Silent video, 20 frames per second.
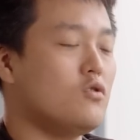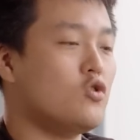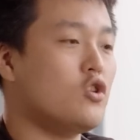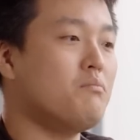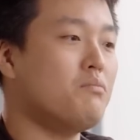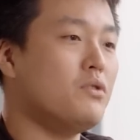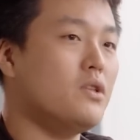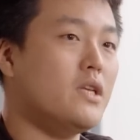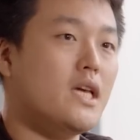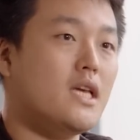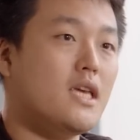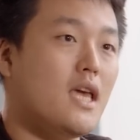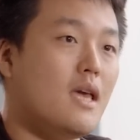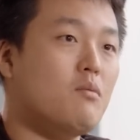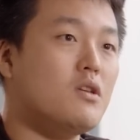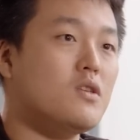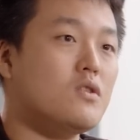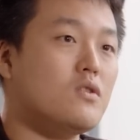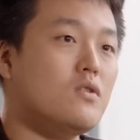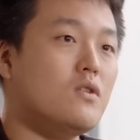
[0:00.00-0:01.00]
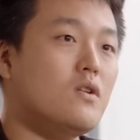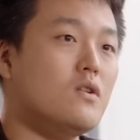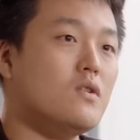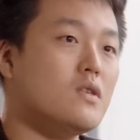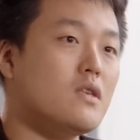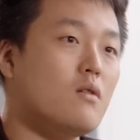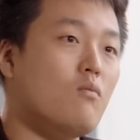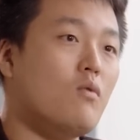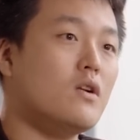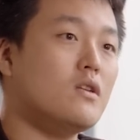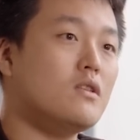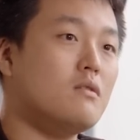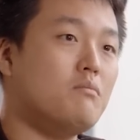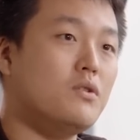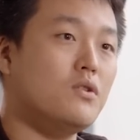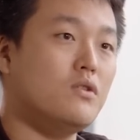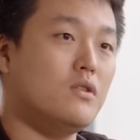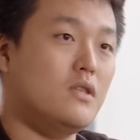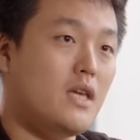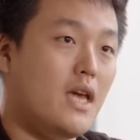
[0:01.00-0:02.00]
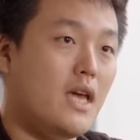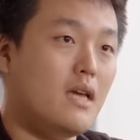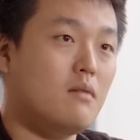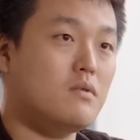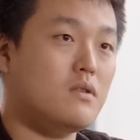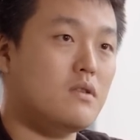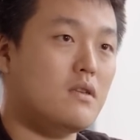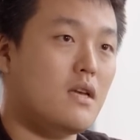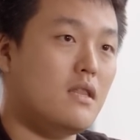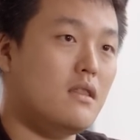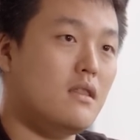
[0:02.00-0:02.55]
AAA gaming studios that wanted to build games.